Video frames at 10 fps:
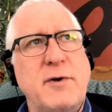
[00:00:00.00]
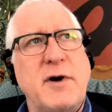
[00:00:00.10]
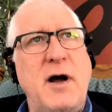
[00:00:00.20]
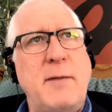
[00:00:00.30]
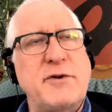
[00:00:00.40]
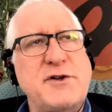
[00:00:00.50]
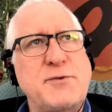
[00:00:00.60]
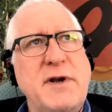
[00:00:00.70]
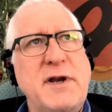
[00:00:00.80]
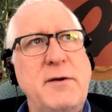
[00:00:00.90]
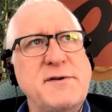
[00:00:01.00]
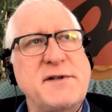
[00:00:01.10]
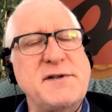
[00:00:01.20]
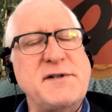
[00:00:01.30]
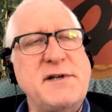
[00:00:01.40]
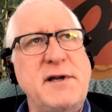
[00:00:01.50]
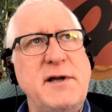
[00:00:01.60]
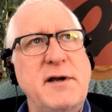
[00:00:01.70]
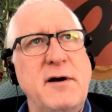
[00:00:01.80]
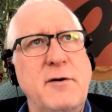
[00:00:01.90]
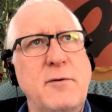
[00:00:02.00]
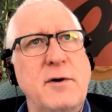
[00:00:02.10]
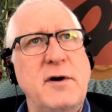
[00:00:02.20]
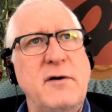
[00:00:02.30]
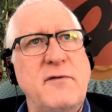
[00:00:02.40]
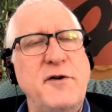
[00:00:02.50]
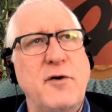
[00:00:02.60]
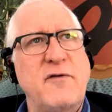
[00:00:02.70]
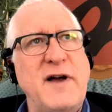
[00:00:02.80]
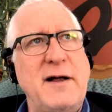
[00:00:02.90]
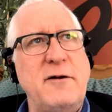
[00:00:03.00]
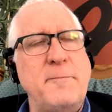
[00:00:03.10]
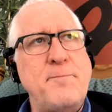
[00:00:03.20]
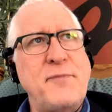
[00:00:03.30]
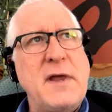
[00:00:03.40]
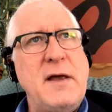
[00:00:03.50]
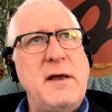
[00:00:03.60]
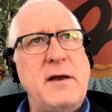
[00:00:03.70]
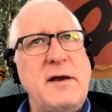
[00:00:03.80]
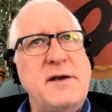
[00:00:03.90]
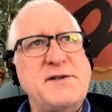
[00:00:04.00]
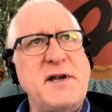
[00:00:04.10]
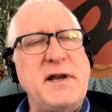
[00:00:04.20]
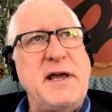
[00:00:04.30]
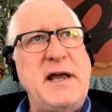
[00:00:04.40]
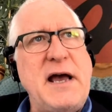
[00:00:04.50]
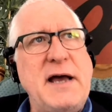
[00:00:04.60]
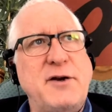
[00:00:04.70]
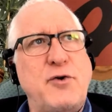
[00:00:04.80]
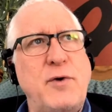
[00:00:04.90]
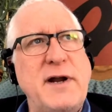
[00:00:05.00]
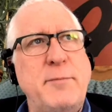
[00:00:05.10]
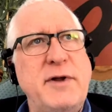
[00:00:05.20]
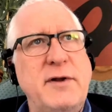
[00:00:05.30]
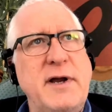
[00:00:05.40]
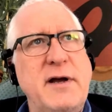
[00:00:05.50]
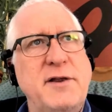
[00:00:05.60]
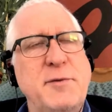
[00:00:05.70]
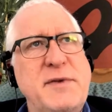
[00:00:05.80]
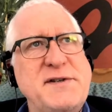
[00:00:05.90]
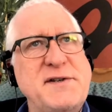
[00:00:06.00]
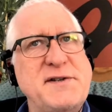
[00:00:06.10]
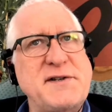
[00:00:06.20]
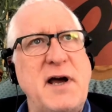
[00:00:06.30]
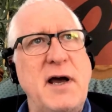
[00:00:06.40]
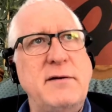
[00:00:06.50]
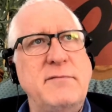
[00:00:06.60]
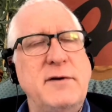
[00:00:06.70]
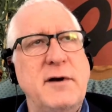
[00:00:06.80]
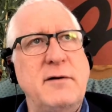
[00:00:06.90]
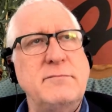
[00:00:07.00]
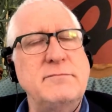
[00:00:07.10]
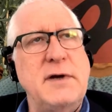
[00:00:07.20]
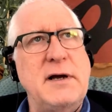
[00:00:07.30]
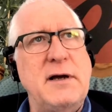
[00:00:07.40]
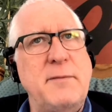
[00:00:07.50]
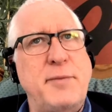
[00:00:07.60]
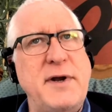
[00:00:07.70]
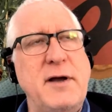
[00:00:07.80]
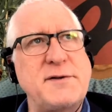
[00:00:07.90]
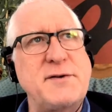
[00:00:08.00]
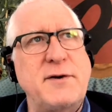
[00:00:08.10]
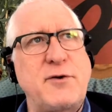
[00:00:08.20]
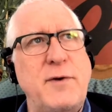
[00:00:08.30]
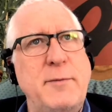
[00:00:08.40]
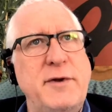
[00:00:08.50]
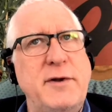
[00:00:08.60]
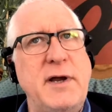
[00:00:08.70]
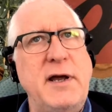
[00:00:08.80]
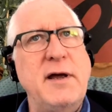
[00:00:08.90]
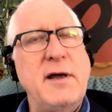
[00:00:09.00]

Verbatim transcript: to accomplish when he was the CEO of Novell, is that he had credibility on the business side, you know, uh, but he also had credibility